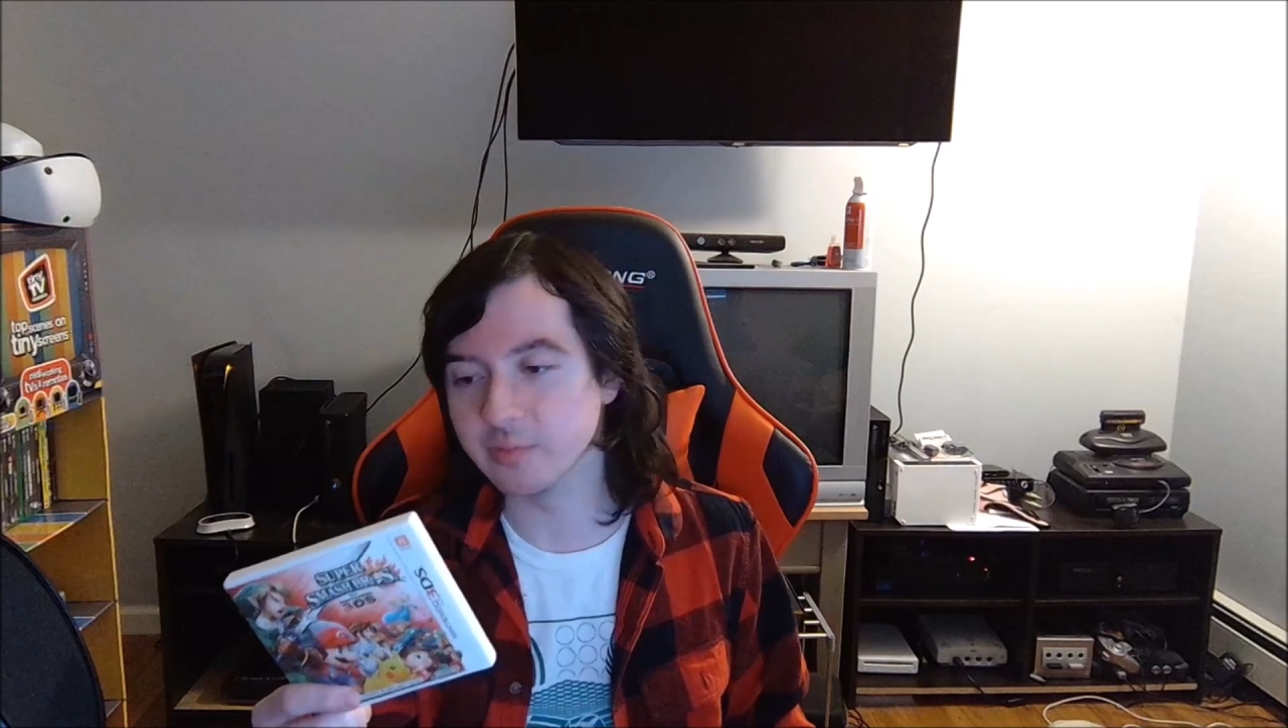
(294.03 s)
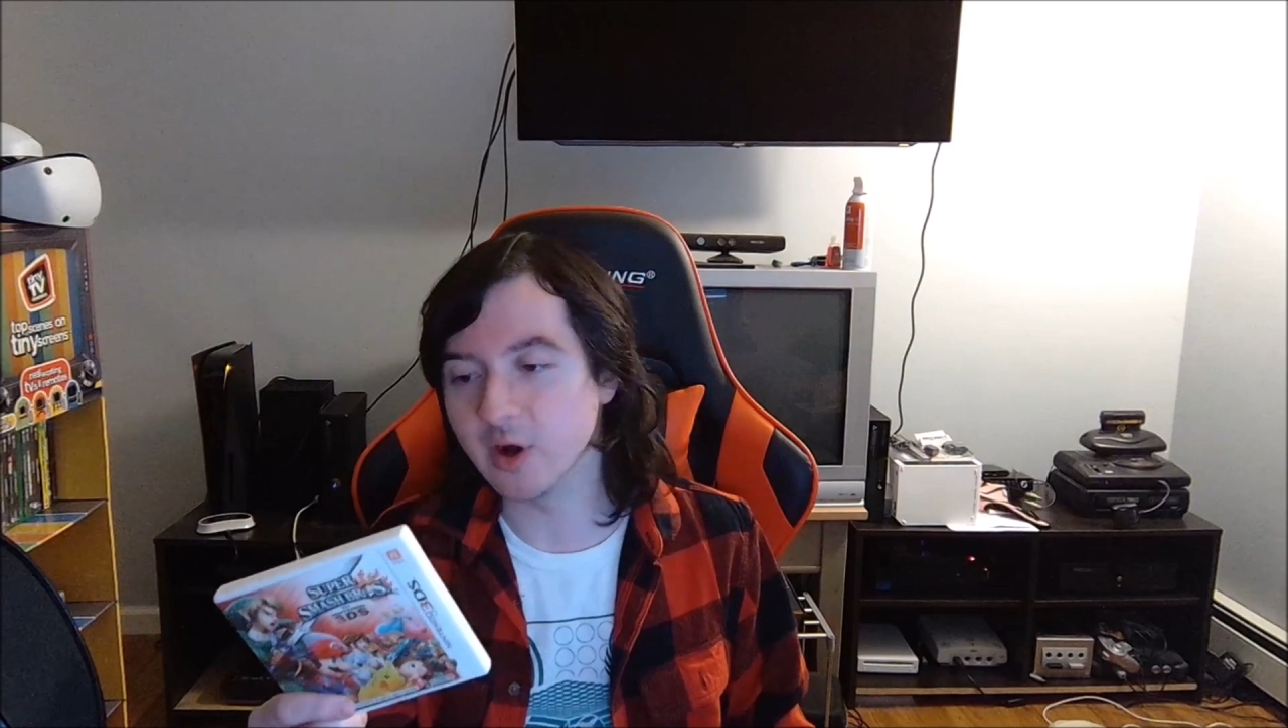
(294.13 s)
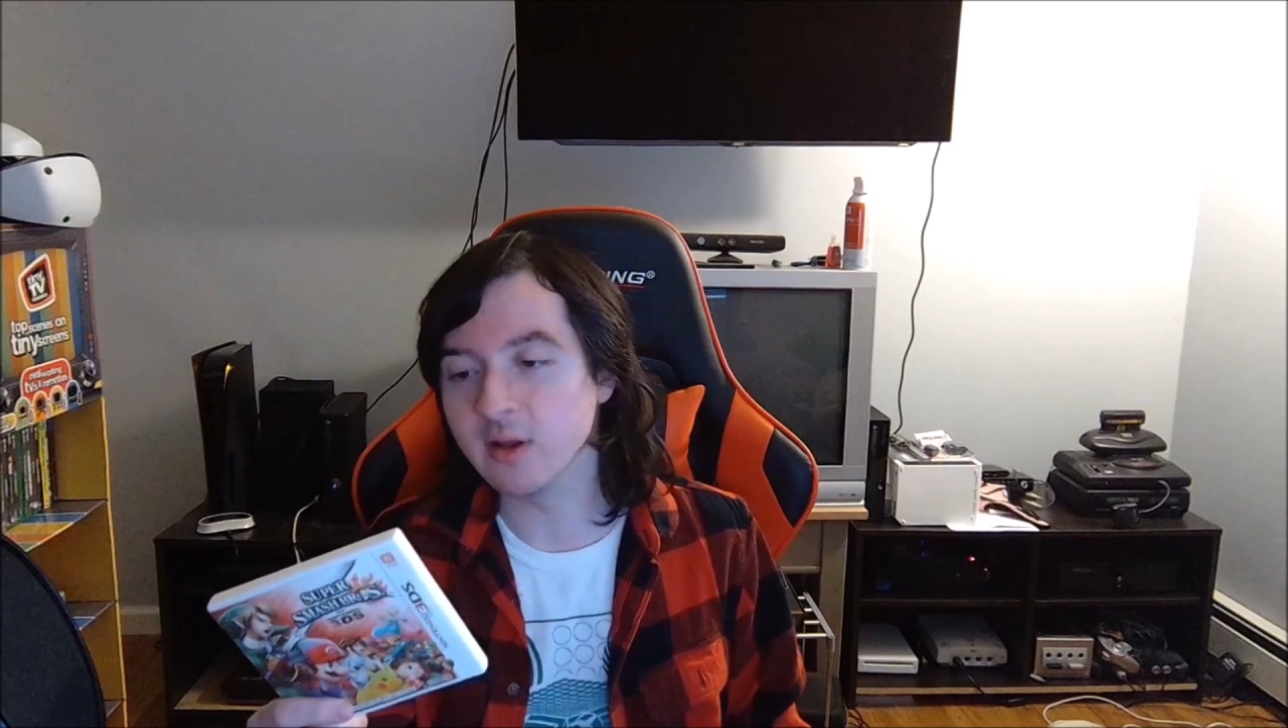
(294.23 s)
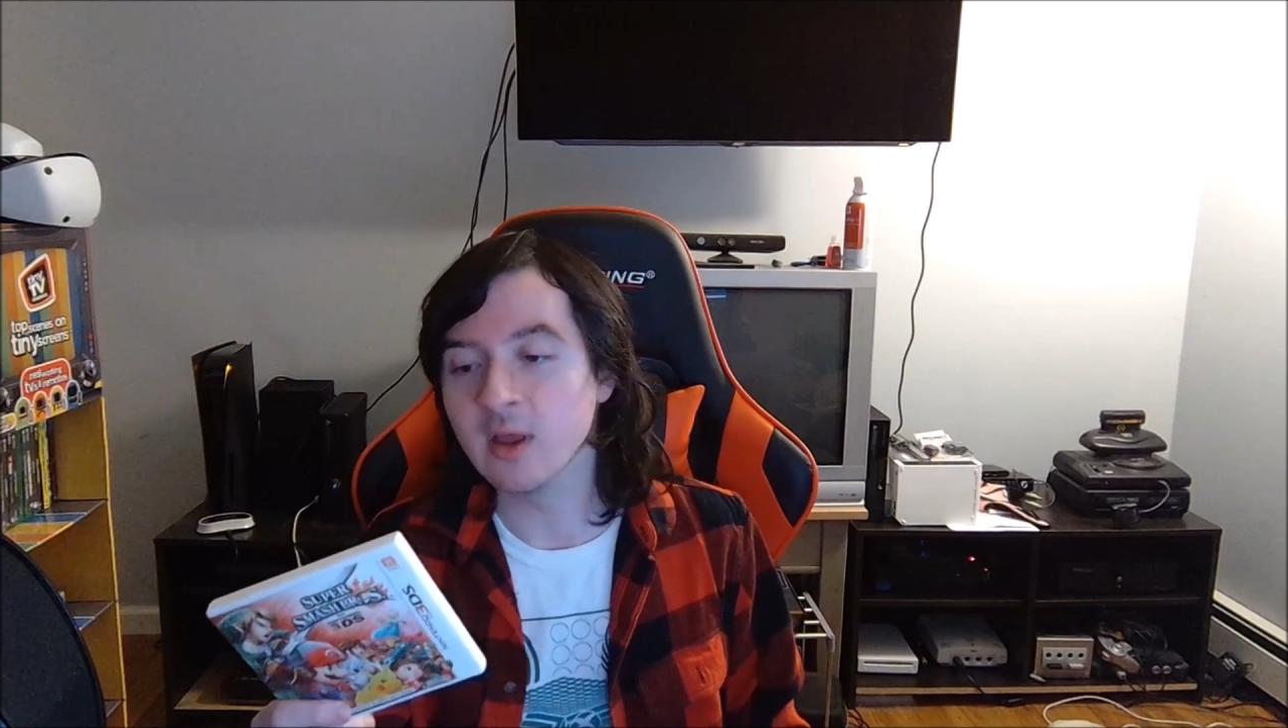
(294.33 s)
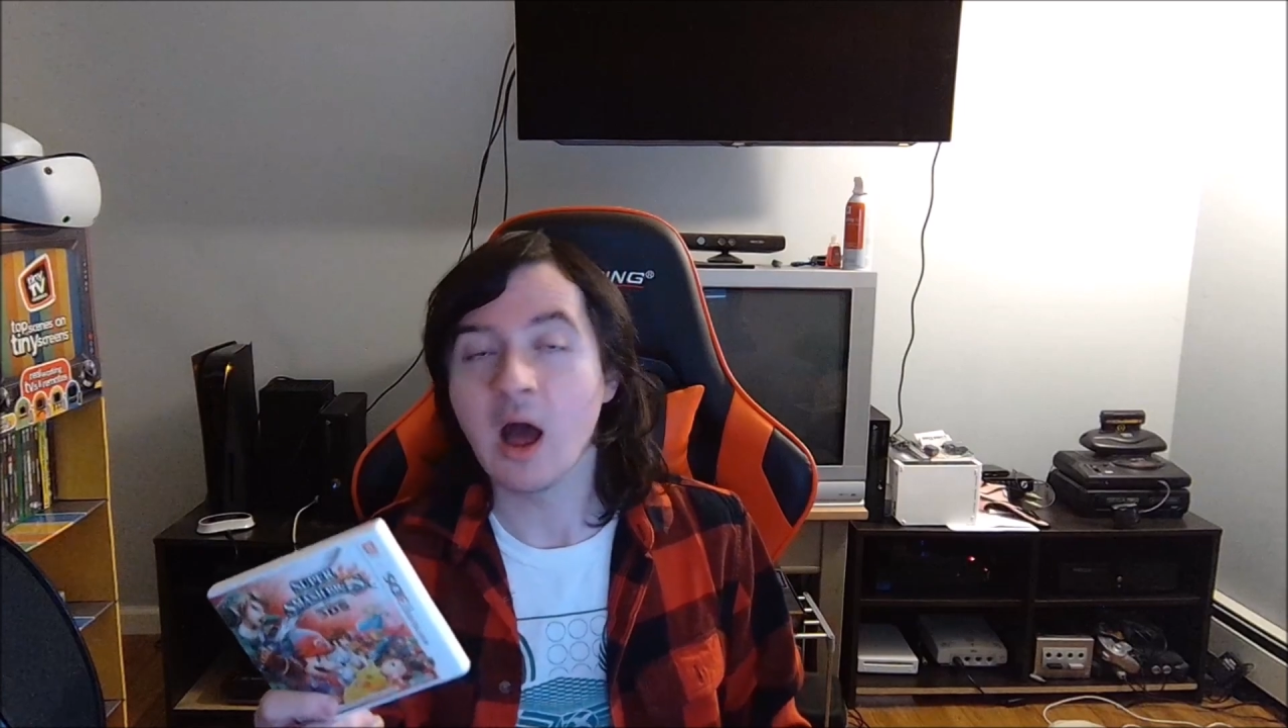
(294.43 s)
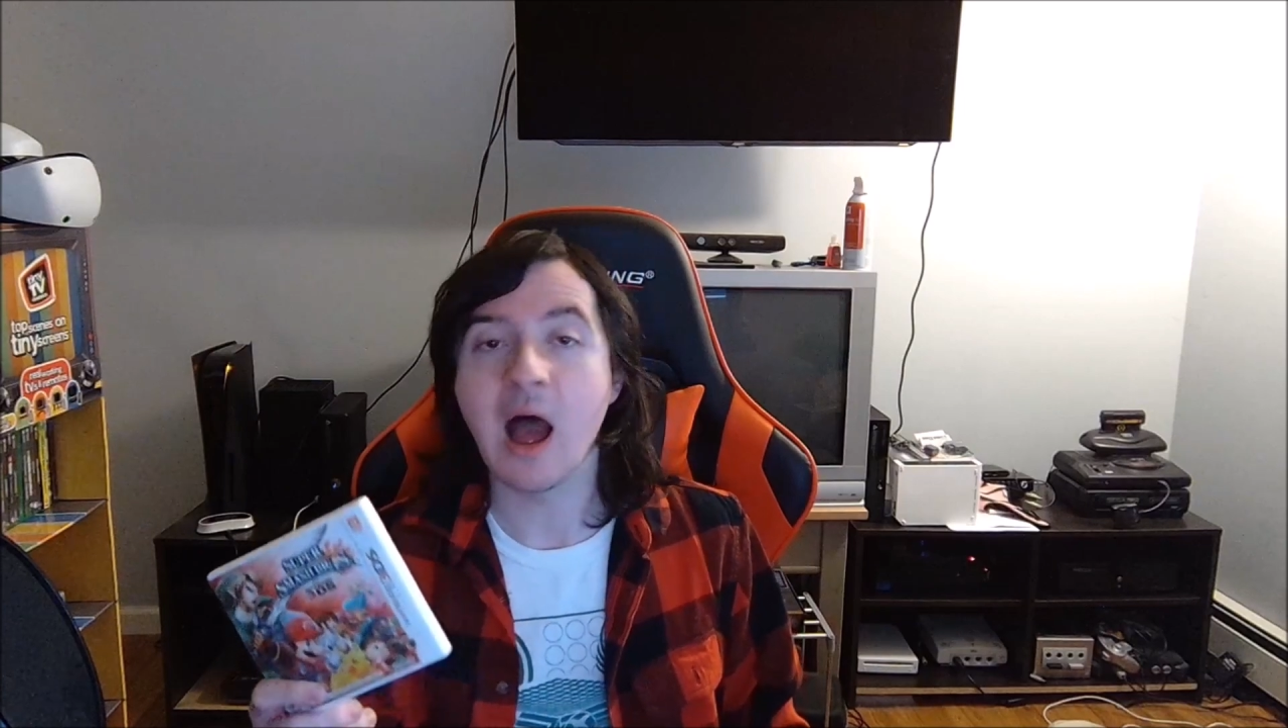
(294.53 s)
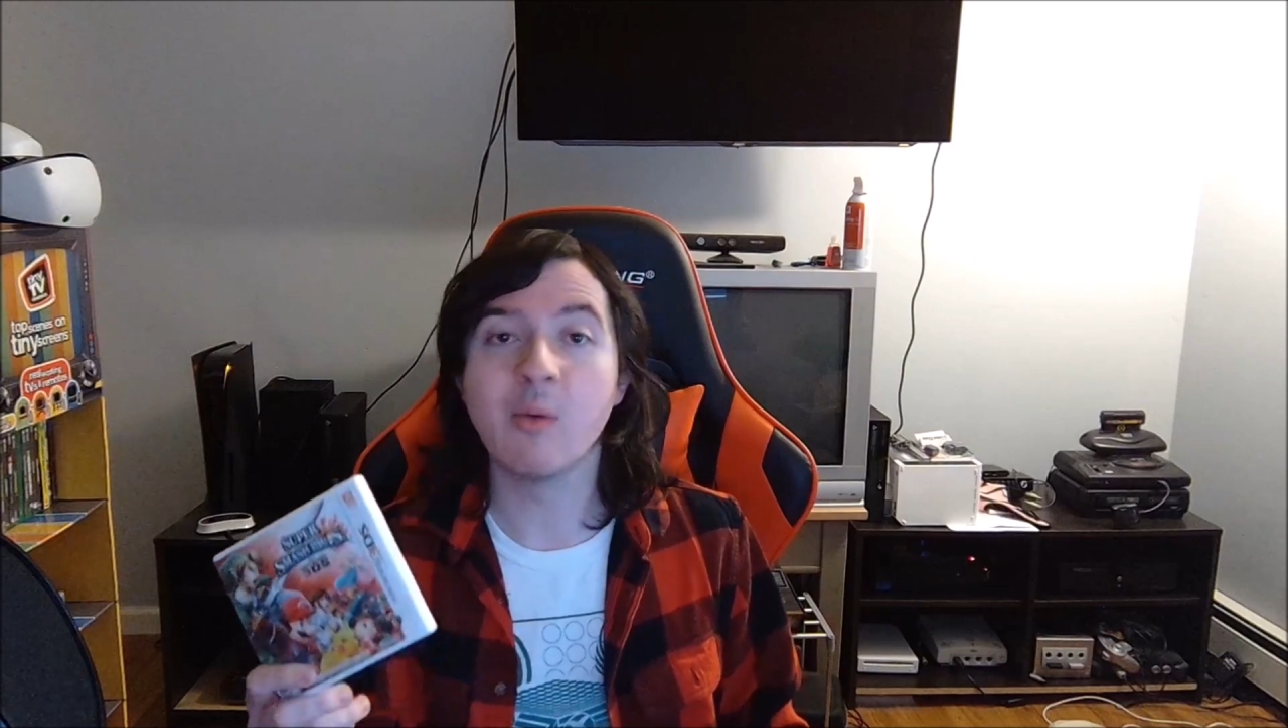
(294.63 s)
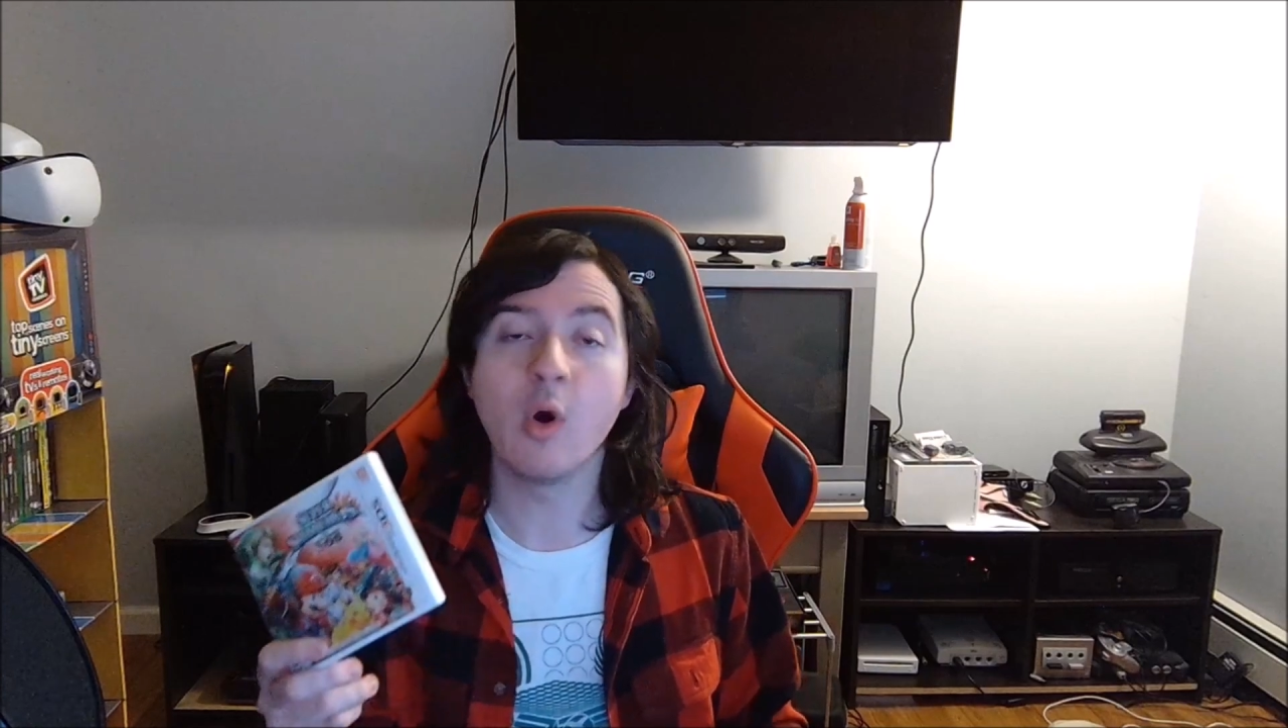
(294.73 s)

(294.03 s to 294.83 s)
But I